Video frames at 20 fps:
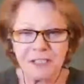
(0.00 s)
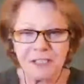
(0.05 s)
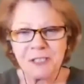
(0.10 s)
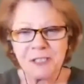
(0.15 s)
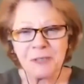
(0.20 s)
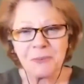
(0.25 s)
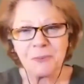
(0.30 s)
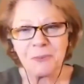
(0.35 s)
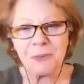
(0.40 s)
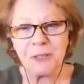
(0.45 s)

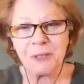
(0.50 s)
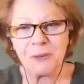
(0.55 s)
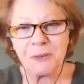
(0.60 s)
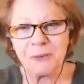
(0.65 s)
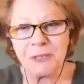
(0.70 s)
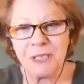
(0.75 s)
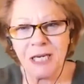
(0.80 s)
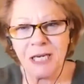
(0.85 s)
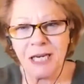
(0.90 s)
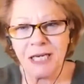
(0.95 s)
the world,
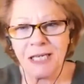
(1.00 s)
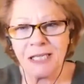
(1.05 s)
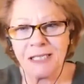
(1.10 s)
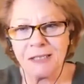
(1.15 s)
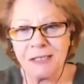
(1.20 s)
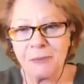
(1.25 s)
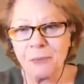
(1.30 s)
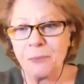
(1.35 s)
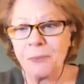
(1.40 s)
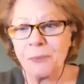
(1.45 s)
and
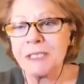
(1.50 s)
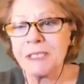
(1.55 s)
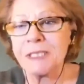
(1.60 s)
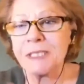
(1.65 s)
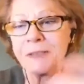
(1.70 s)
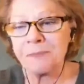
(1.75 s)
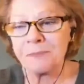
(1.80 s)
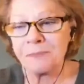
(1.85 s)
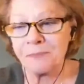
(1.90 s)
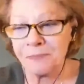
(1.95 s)
the
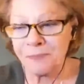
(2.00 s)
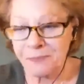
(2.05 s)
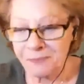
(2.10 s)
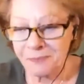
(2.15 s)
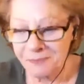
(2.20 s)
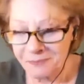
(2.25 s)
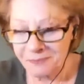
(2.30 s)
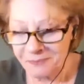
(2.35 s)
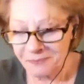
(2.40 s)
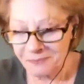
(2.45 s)
wisdom,
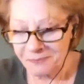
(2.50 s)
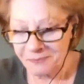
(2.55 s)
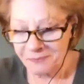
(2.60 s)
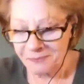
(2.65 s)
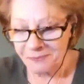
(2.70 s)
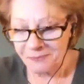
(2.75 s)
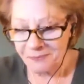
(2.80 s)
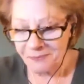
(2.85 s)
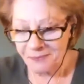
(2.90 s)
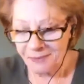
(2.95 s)

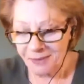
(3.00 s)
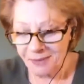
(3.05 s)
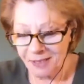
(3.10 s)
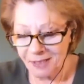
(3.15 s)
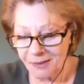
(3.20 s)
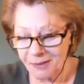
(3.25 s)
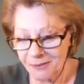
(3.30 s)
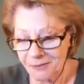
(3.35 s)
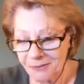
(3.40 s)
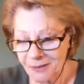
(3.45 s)

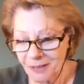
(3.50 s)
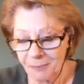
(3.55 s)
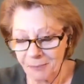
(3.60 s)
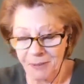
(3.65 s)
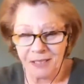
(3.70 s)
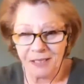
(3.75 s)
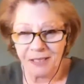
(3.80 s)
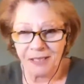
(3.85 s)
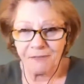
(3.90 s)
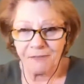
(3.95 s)

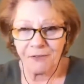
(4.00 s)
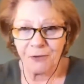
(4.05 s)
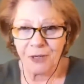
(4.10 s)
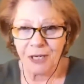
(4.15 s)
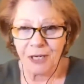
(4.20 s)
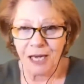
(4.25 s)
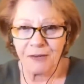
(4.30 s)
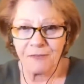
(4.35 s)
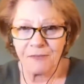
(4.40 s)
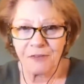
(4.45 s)
if you
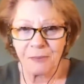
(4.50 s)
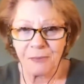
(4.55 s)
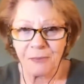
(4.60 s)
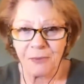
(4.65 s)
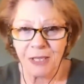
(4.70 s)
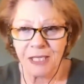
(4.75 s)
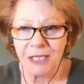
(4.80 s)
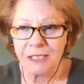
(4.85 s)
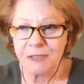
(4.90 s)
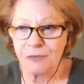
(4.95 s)
gave them
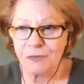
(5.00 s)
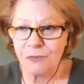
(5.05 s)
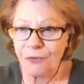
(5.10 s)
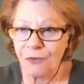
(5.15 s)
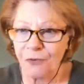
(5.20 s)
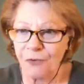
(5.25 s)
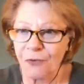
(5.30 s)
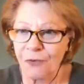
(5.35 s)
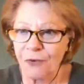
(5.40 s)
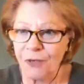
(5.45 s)
these
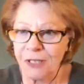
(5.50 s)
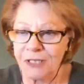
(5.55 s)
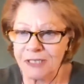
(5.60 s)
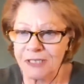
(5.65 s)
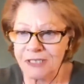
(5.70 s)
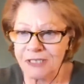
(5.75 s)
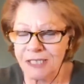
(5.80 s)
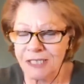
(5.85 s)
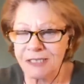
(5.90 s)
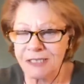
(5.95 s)
4
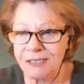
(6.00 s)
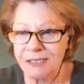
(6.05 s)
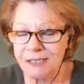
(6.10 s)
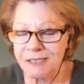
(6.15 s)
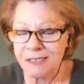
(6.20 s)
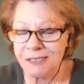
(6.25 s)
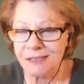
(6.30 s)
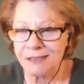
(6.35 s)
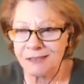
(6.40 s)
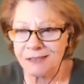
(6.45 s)

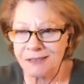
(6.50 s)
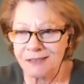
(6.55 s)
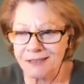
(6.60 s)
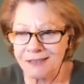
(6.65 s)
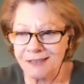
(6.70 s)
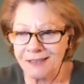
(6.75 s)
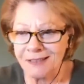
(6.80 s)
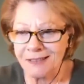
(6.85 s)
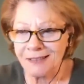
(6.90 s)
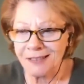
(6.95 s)
sentences,
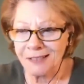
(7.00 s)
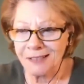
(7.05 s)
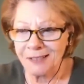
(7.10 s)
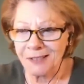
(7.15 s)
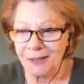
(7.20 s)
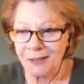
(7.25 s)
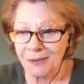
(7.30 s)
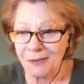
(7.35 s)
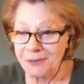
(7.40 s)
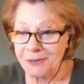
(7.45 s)

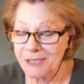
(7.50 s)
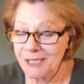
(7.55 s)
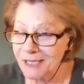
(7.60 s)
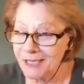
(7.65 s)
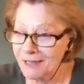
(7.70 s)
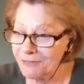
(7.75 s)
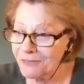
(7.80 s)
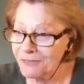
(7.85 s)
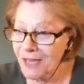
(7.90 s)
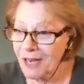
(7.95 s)
to
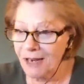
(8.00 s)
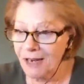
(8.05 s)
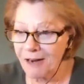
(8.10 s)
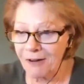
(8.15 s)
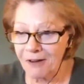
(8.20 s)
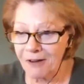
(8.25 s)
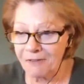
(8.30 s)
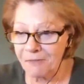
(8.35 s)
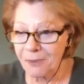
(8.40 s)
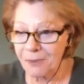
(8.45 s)
live their
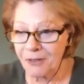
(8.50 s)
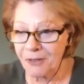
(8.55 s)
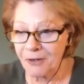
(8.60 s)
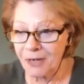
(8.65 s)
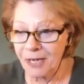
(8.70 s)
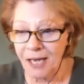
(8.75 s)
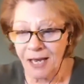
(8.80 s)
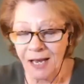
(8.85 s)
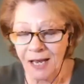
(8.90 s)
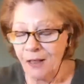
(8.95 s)
life
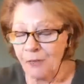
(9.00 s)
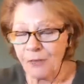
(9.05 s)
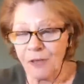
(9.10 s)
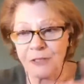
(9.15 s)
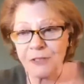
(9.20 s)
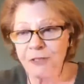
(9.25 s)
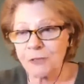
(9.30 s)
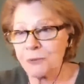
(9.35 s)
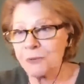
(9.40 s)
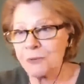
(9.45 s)
by,
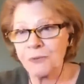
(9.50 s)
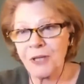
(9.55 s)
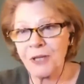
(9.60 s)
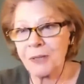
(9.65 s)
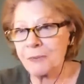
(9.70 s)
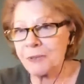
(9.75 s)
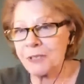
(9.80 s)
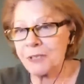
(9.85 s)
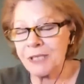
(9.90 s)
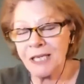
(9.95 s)
that's all they
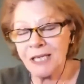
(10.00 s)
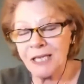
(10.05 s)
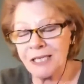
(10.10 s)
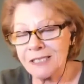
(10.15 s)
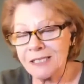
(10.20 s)
would need.